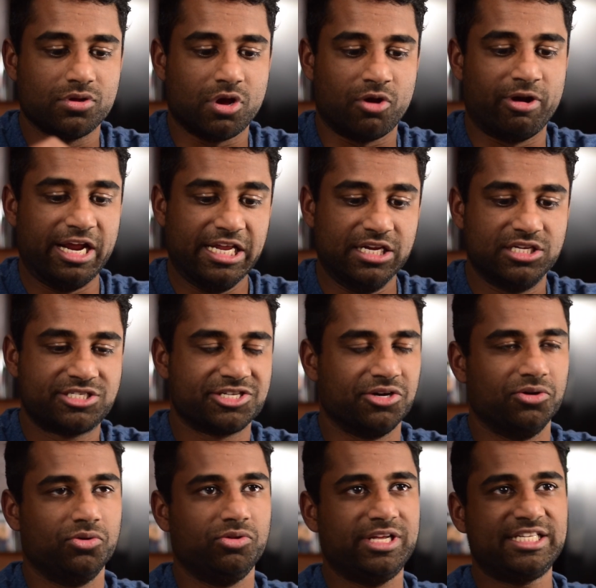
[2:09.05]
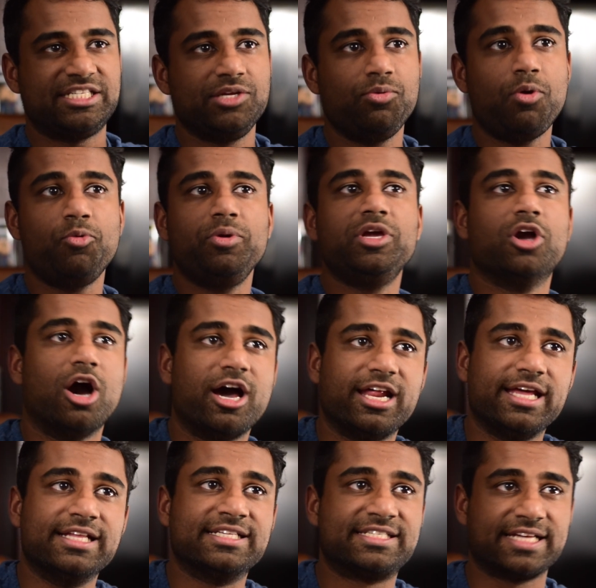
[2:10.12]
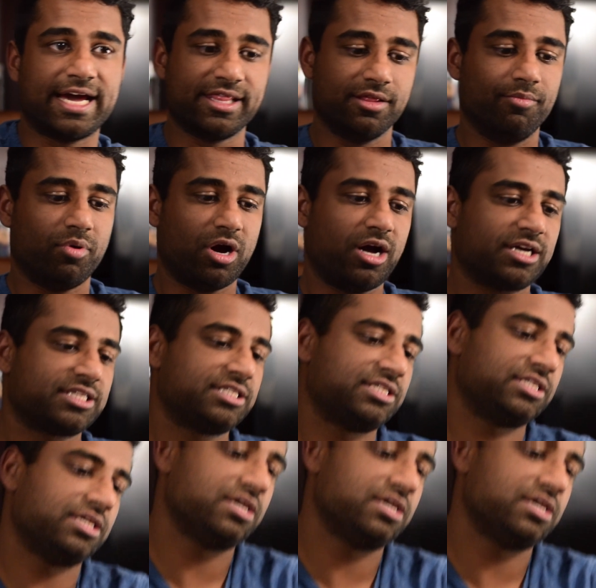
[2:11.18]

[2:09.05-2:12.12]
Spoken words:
Alright, so let's see what we got inside the box.